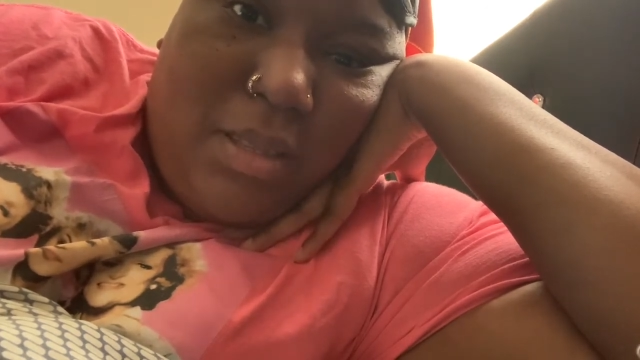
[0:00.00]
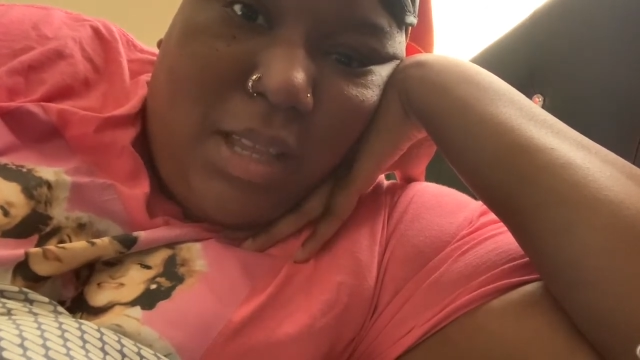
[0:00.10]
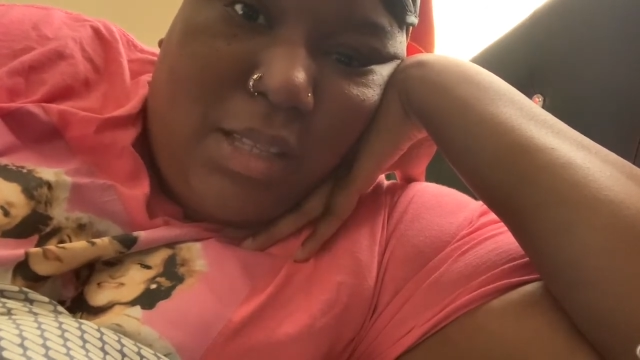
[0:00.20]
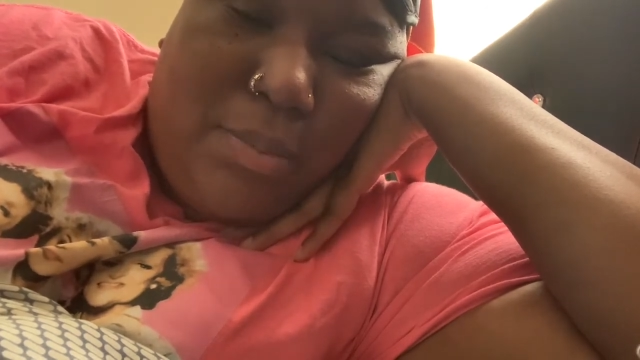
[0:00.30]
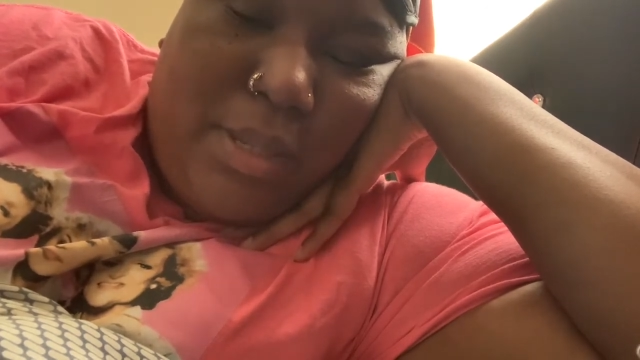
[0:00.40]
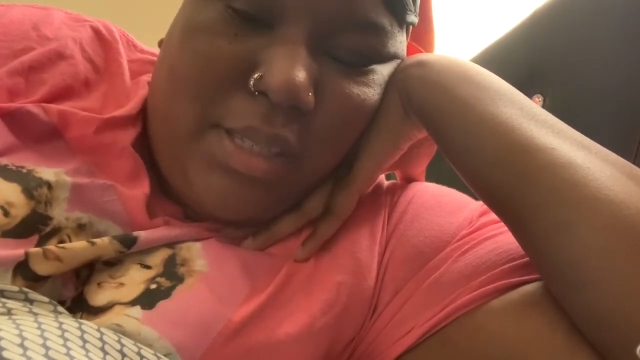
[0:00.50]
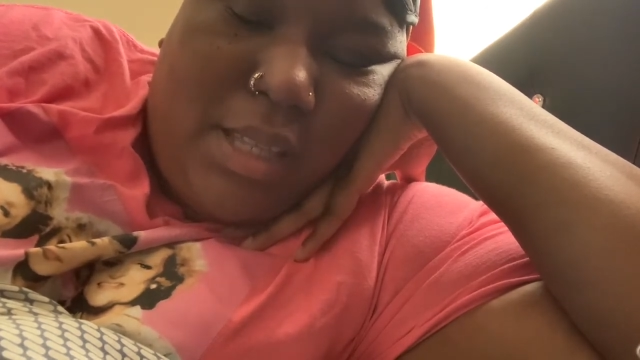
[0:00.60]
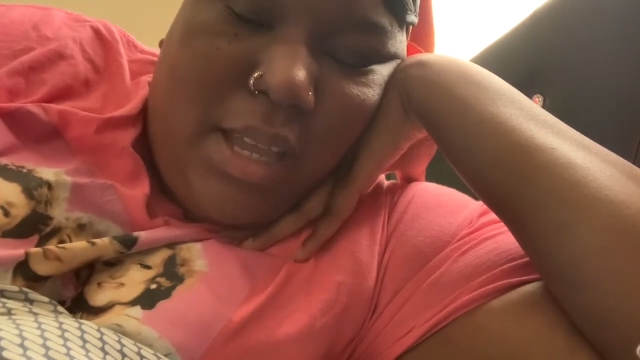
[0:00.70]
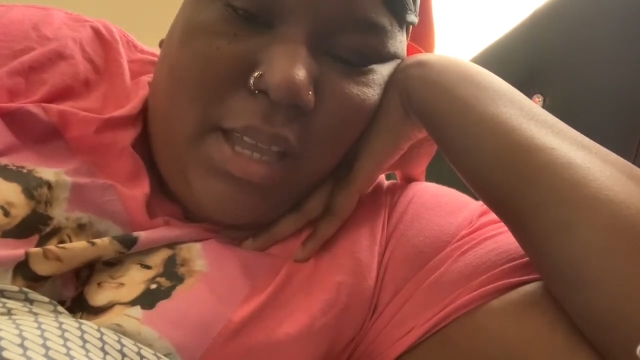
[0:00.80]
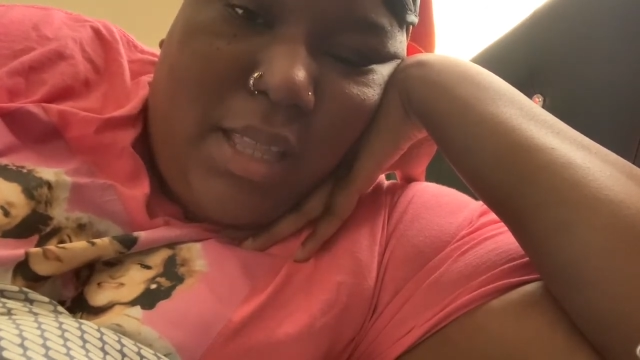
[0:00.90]
has been
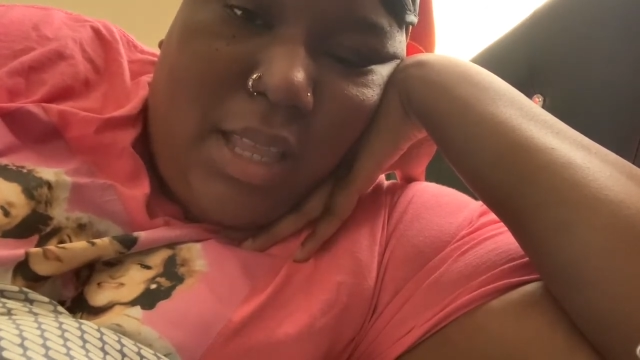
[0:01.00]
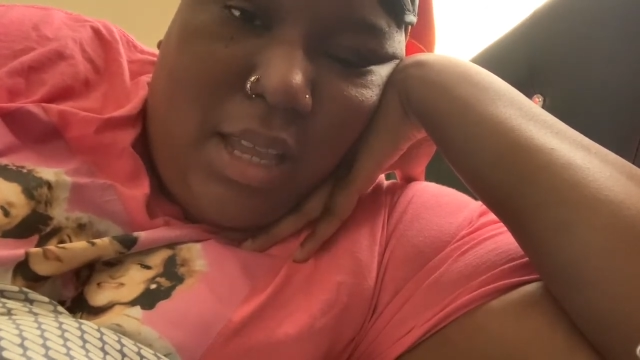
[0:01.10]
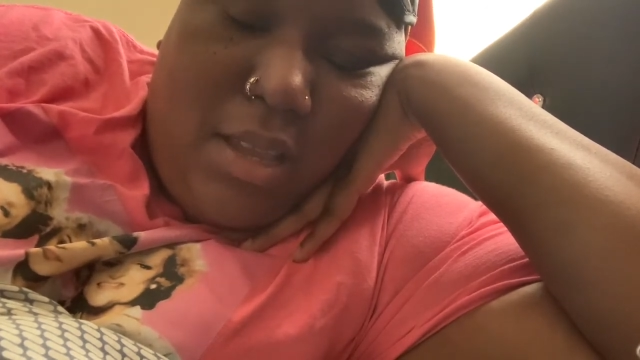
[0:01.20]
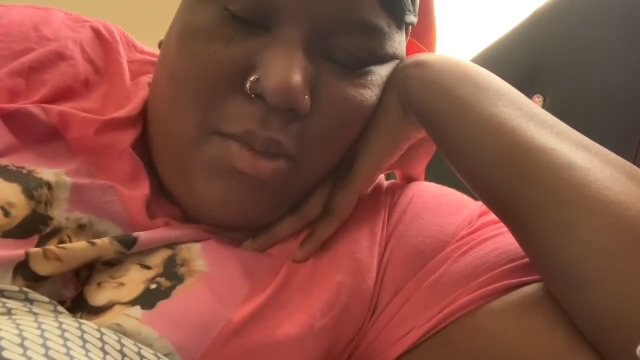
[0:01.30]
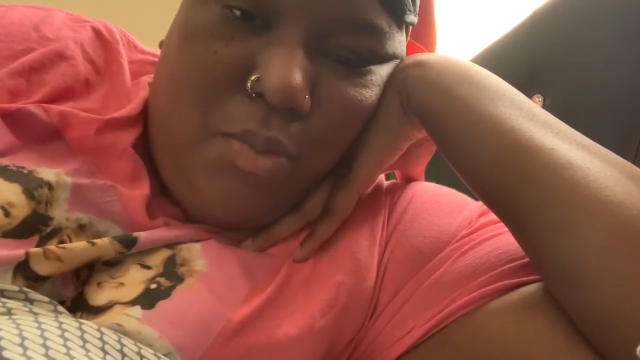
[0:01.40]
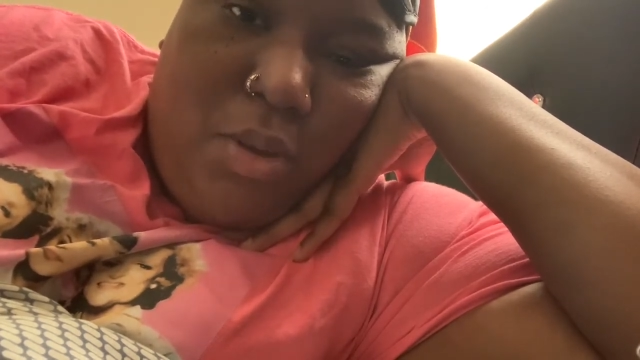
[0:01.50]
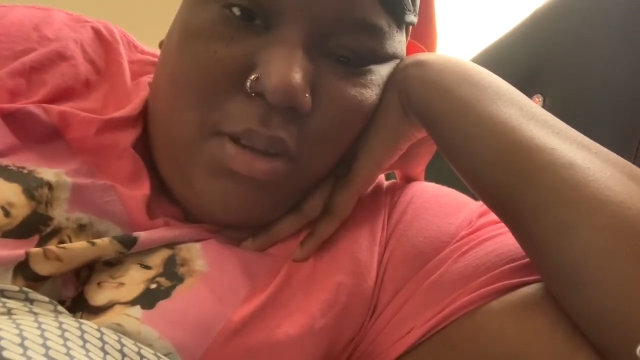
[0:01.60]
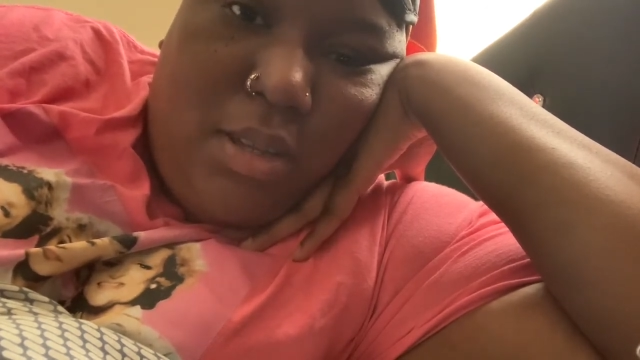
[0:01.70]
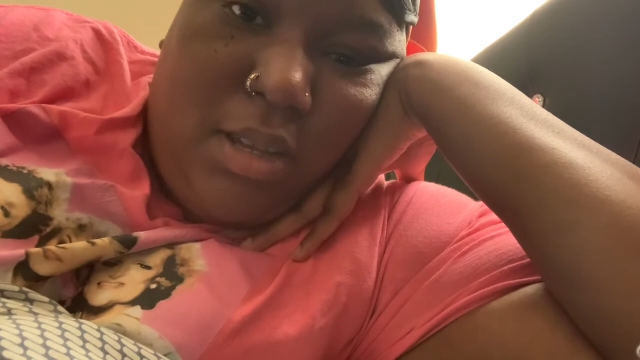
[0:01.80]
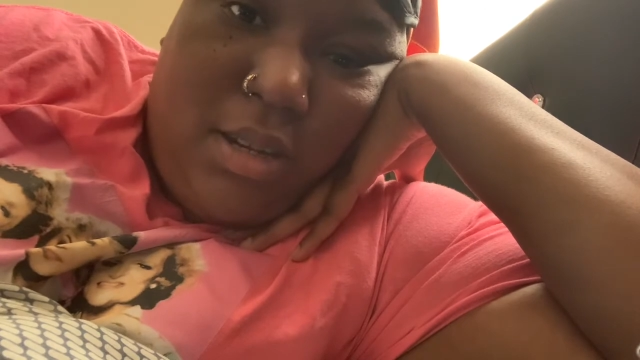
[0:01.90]
saying that he
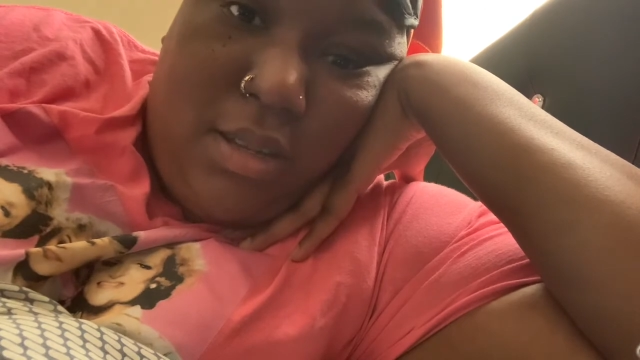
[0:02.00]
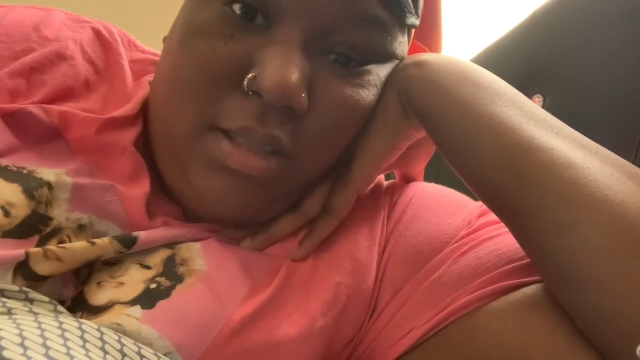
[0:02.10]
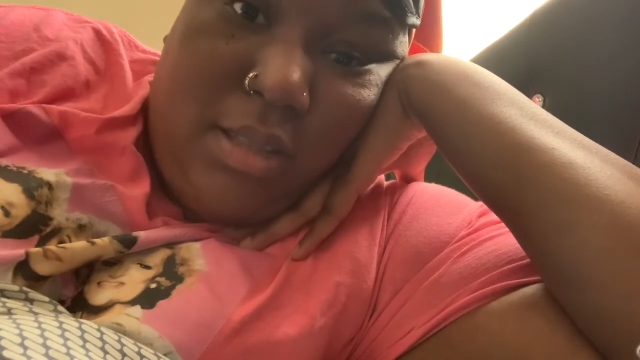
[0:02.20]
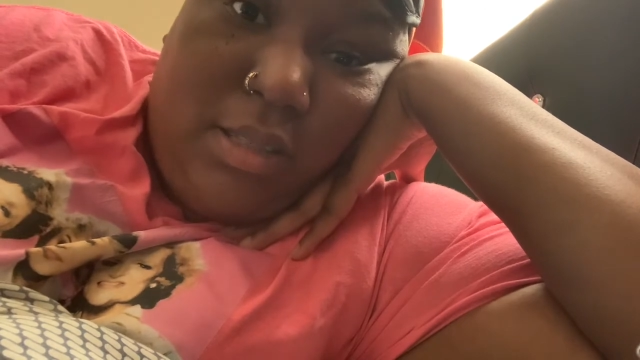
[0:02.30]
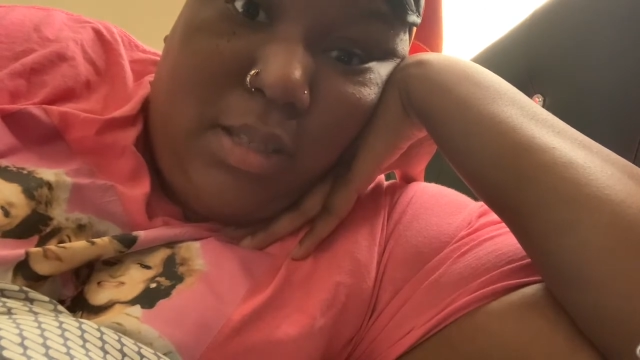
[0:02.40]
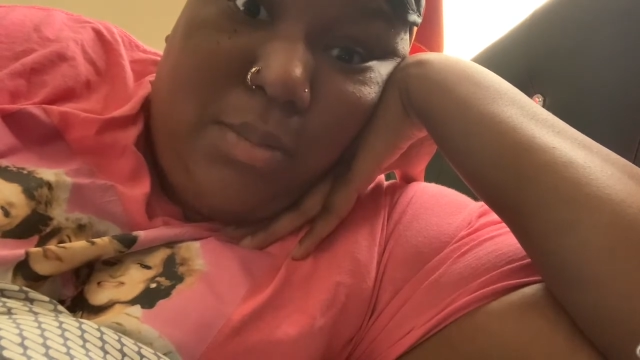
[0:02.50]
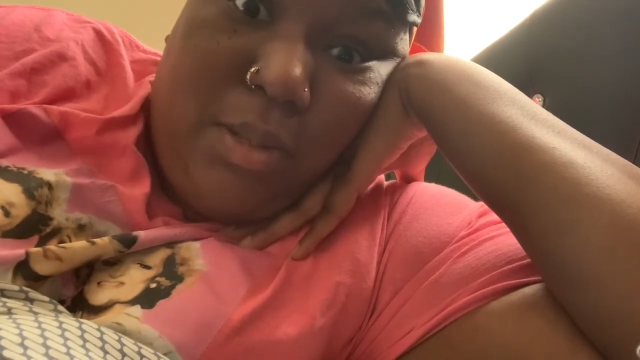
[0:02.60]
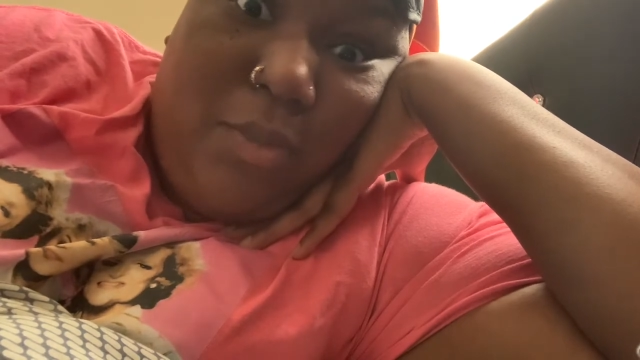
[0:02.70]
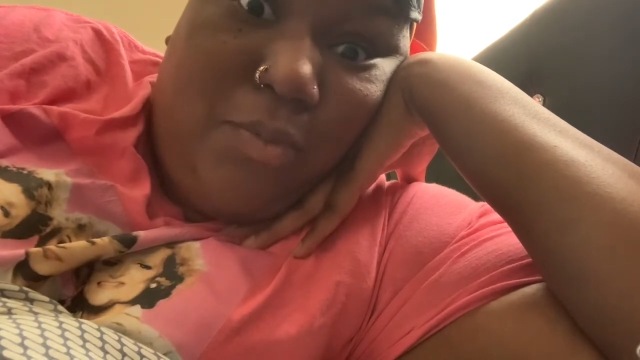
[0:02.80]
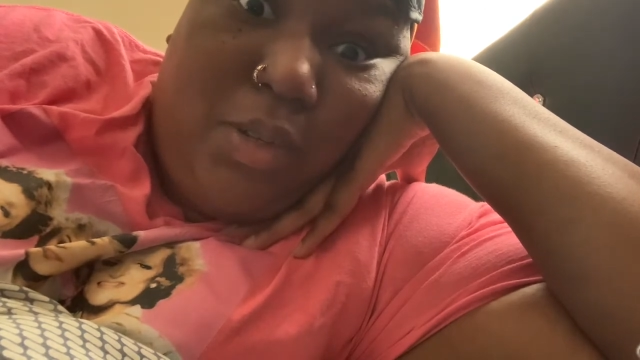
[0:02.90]
wanted another
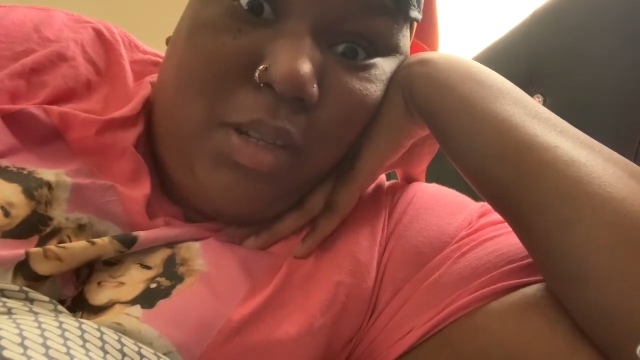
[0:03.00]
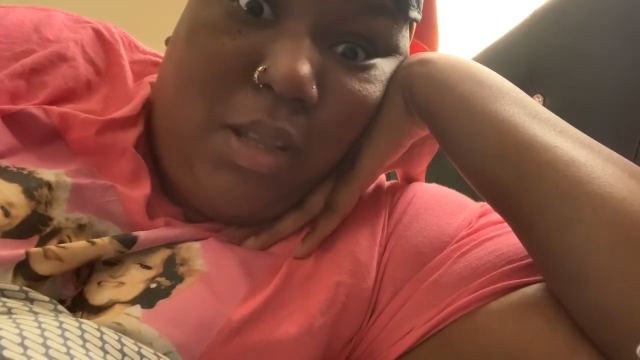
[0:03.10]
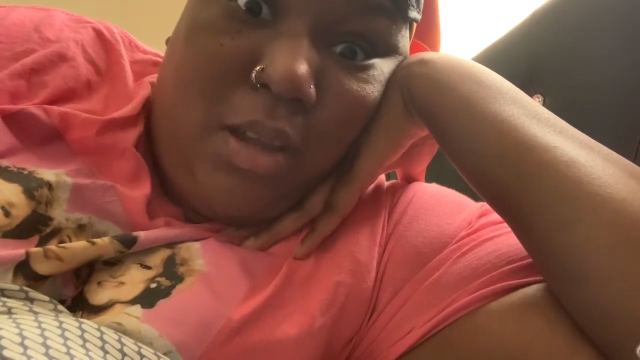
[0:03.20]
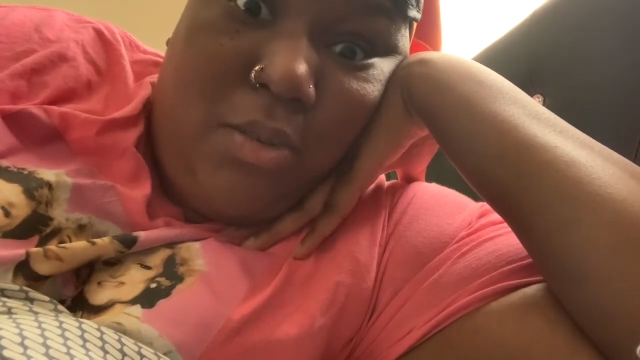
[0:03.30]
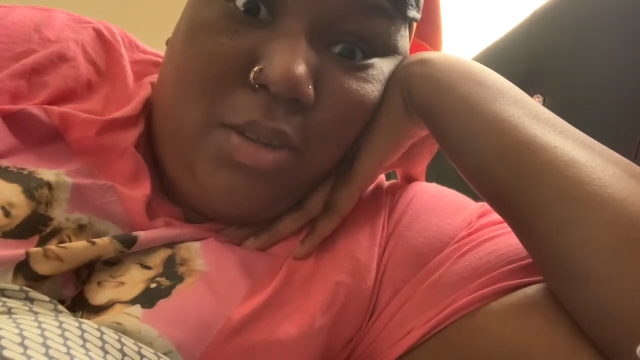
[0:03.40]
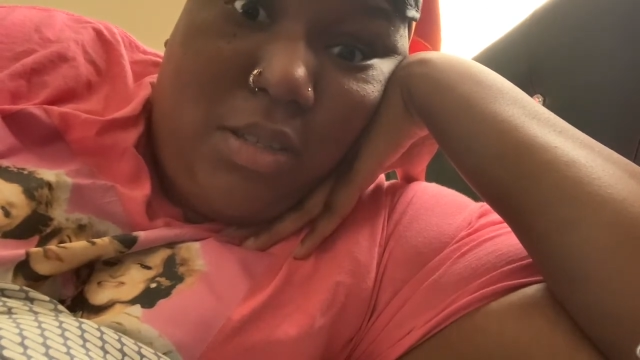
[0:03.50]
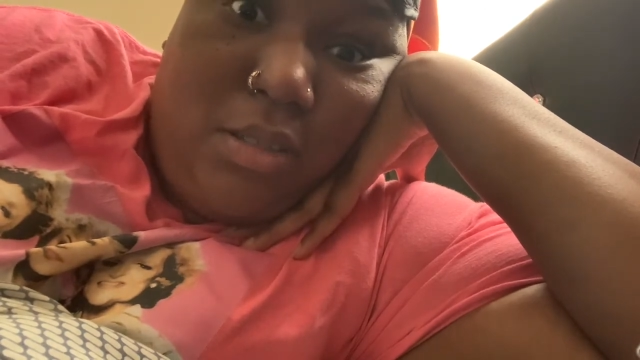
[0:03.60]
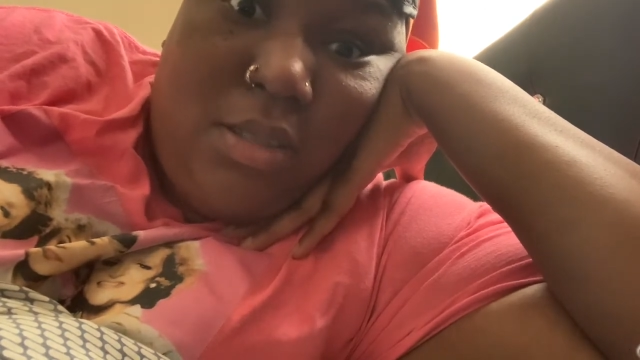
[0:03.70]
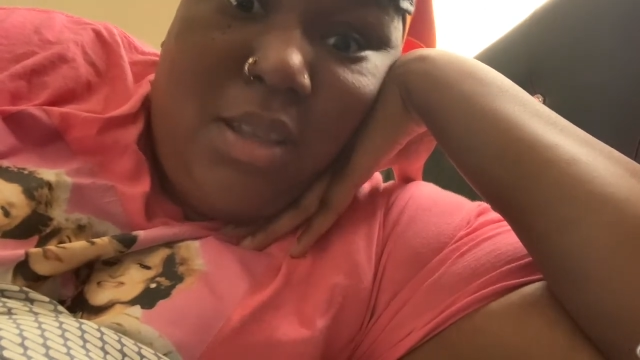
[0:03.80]
sibling for the longest,